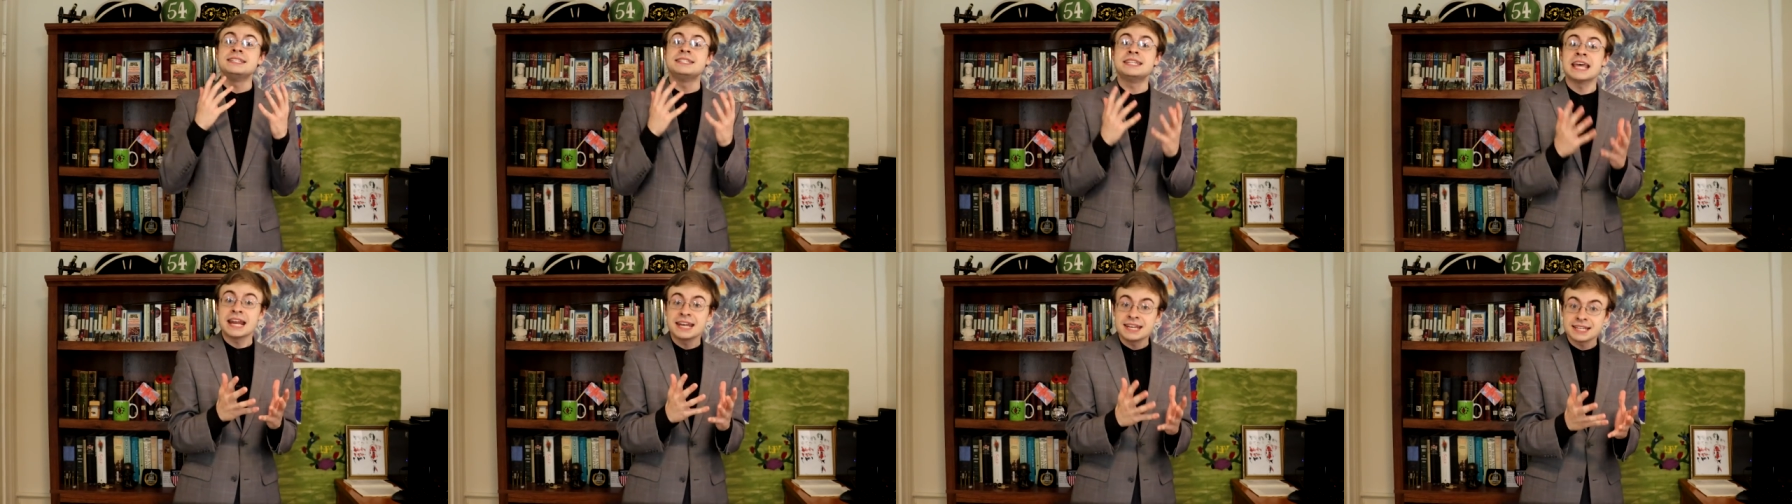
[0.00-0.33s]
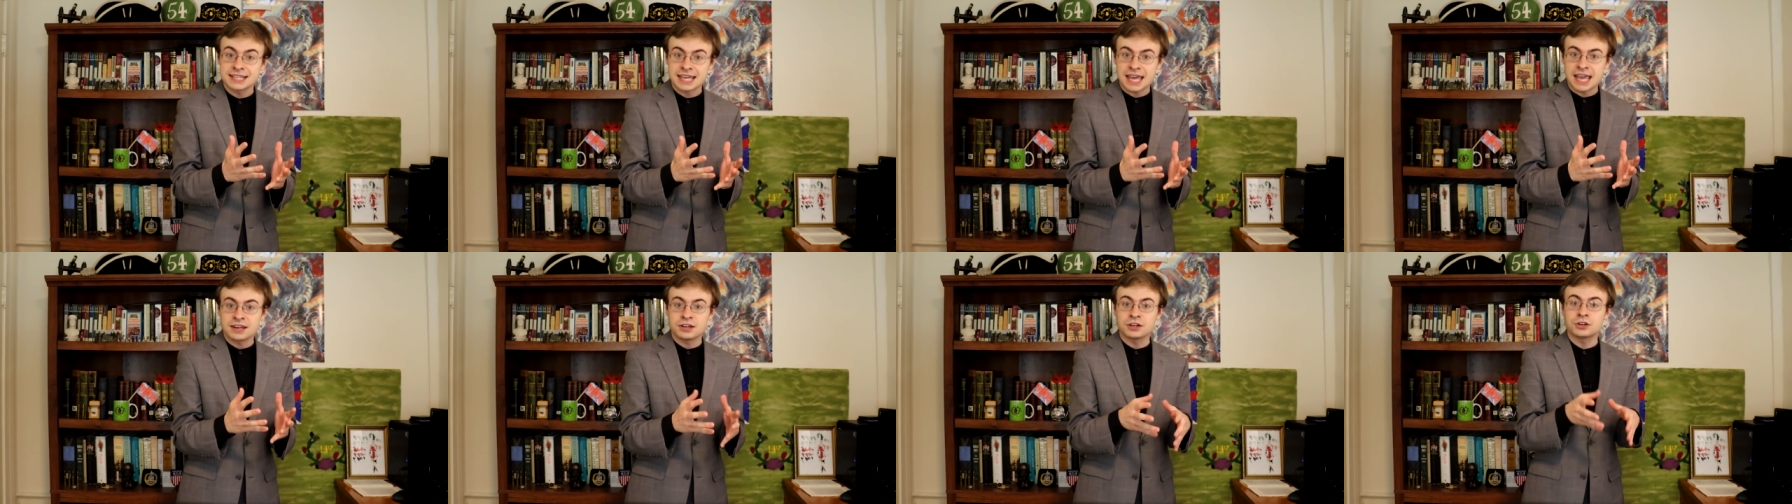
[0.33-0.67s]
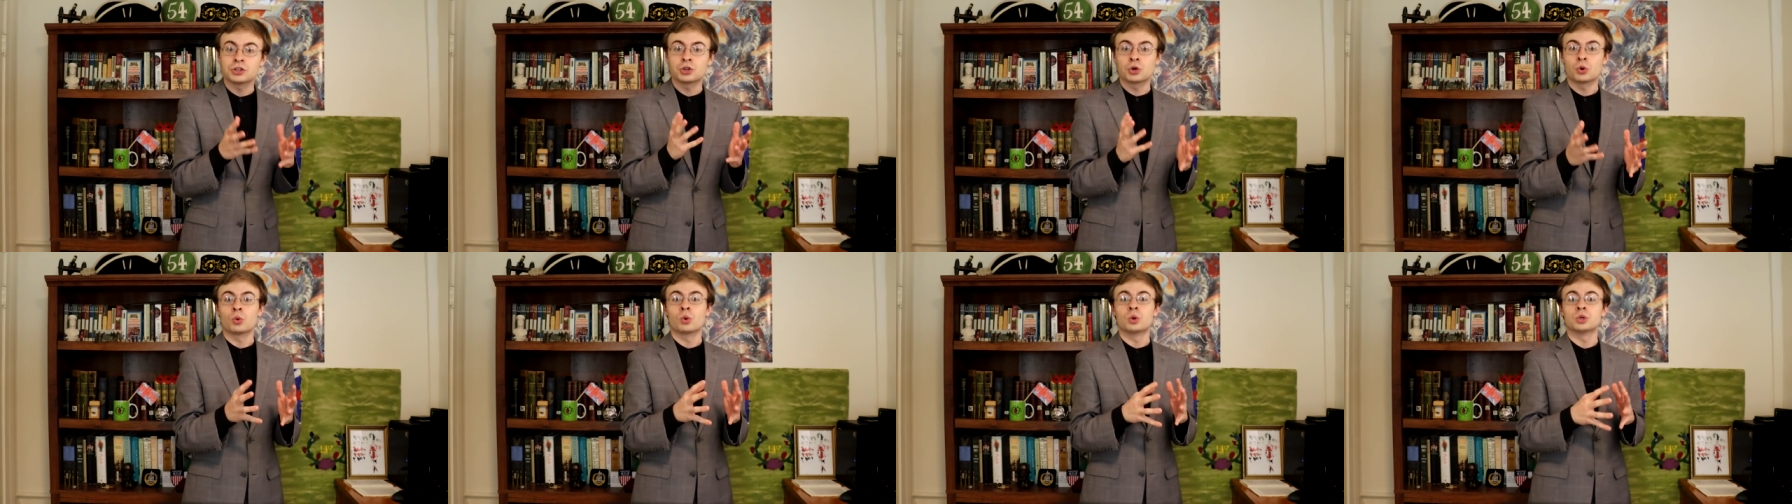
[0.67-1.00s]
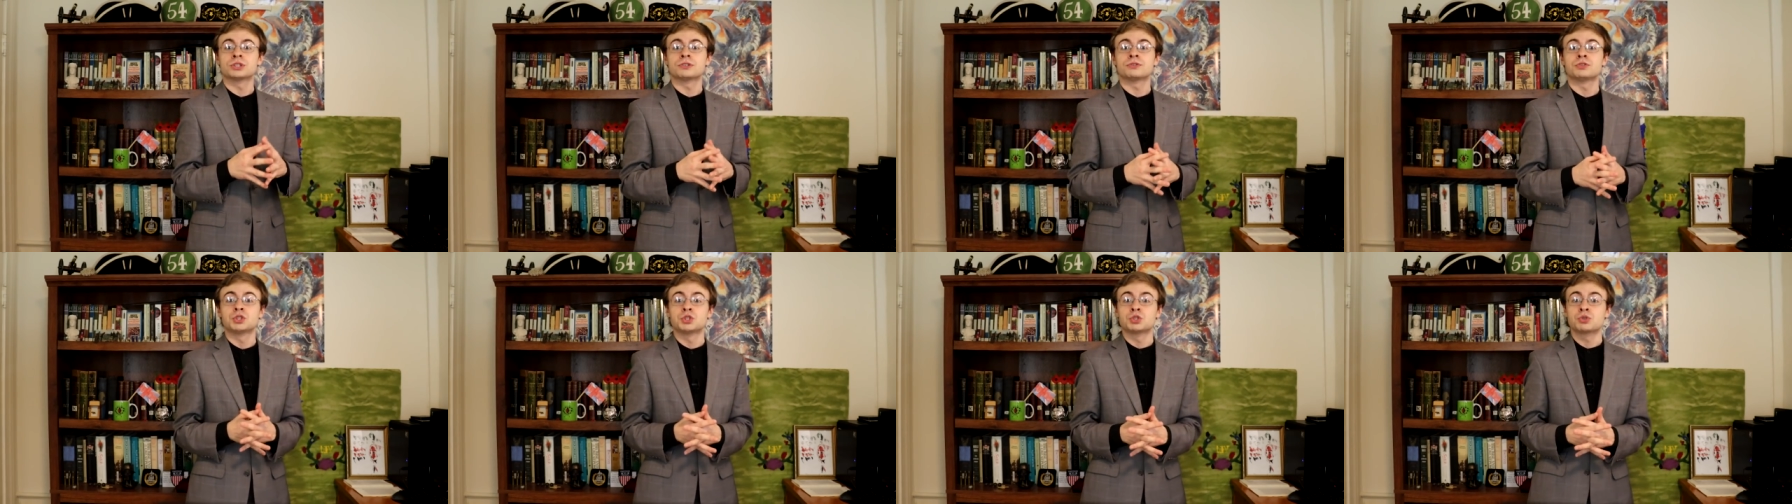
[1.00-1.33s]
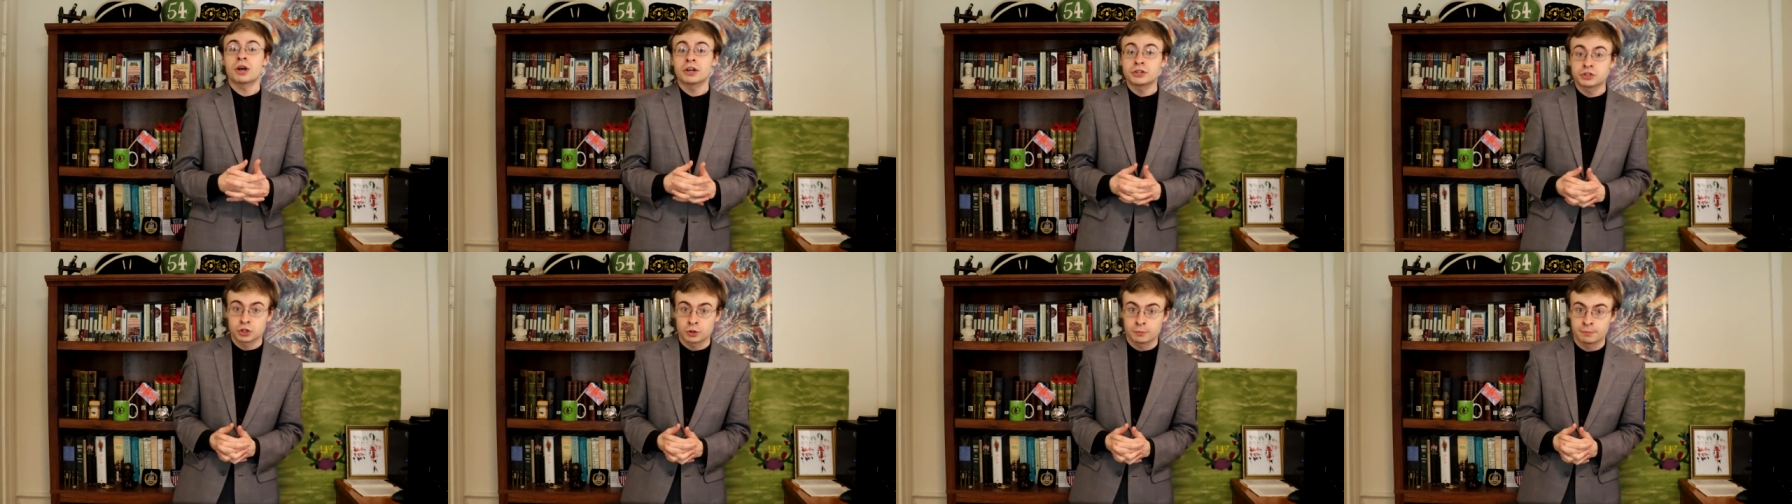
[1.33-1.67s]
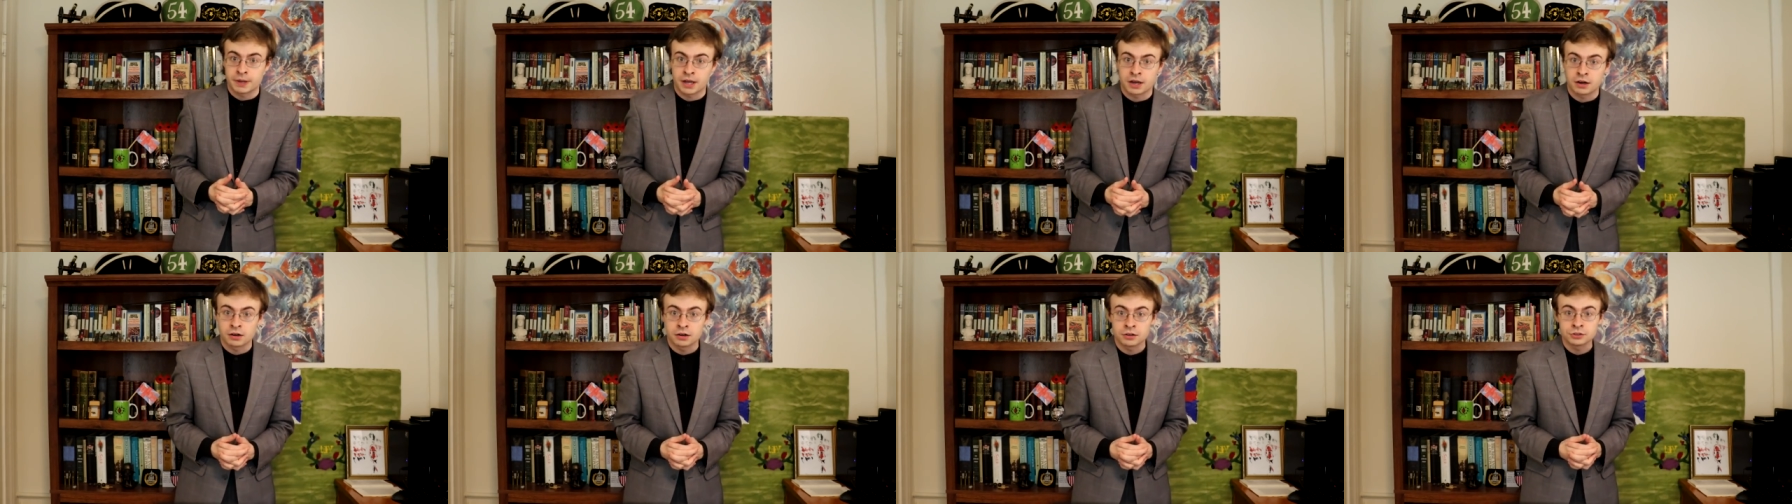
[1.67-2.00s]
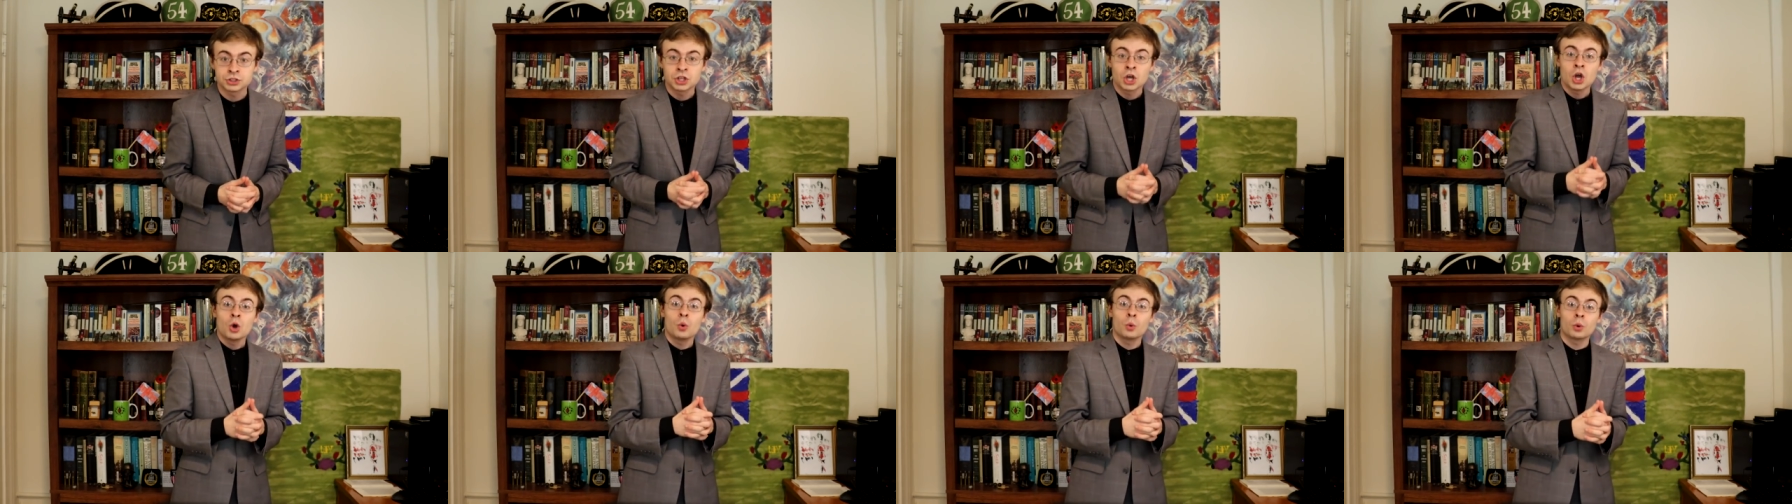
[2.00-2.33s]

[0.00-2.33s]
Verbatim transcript: dedicated corps of stretcher bearers